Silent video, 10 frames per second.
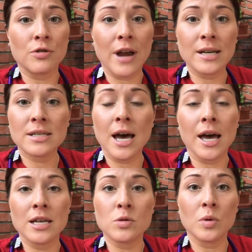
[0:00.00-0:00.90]
direct
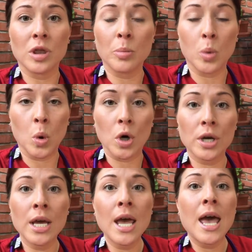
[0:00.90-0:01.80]
ties with the
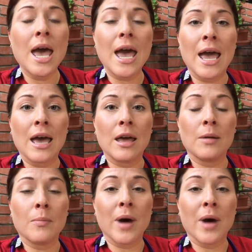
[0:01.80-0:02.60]
board. And